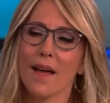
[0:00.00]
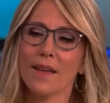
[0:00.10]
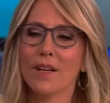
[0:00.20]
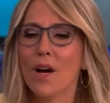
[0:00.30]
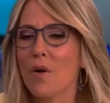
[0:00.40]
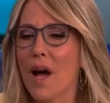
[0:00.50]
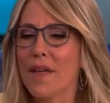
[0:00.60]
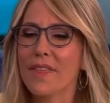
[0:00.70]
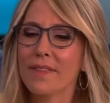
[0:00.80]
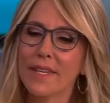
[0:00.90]
you know,
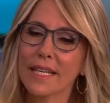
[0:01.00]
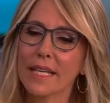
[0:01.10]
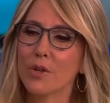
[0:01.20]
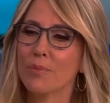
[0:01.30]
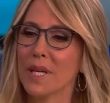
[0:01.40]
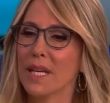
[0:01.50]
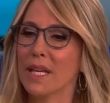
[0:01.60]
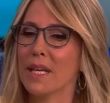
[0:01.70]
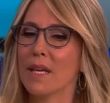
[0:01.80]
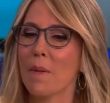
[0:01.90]
I think that it could
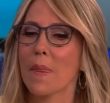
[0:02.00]
be